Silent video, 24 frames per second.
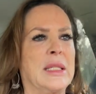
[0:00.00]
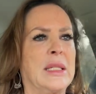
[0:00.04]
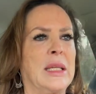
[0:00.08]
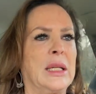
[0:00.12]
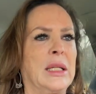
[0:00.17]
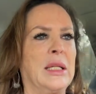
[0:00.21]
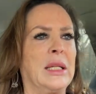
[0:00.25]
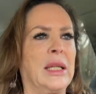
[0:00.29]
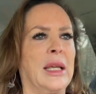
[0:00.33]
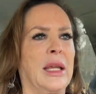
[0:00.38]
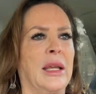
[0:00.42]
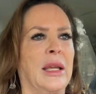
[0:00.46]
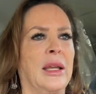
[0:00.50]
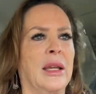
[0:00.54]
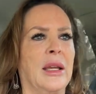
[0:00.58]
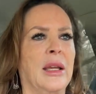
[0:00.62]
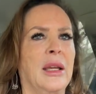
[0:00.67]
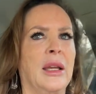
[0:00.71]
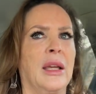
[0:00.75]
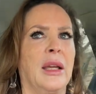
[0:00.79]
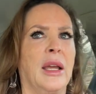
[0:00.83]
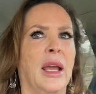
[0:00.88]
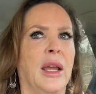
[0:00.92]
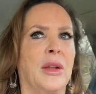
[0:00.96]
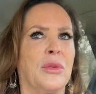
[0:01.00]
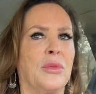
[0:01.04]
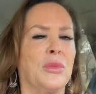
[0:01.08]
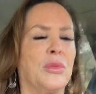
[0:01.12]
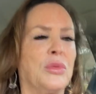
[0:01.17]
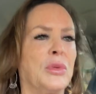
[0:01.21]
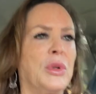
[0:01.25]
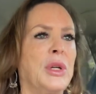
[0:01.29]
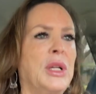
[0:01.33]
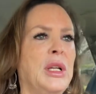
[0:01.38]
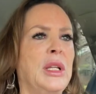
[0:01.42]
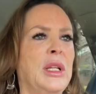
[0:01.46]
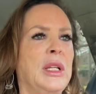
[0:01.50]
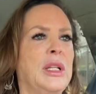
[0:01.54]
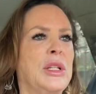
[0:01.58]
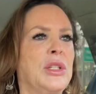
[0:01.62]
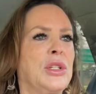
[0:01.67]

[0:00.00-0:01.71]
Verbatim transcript: skilling and really